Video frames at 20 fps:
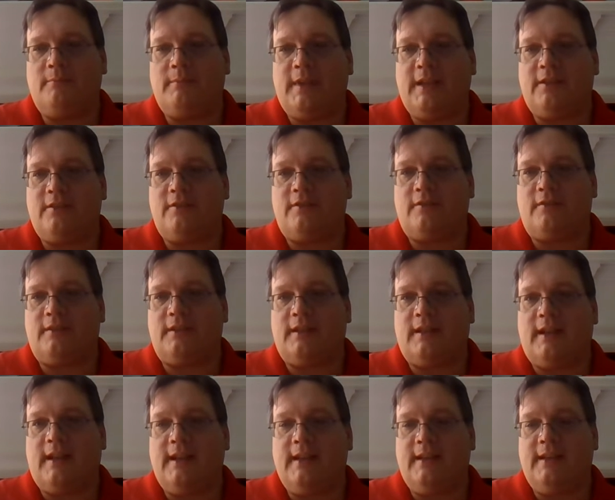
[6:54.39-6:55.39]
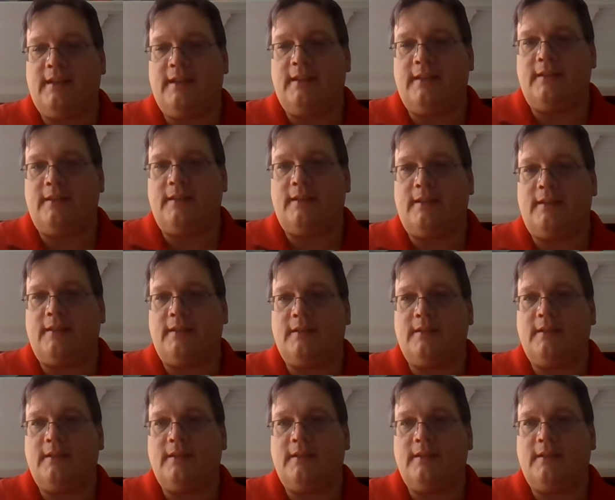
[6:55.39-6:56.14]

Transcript: make sure that I can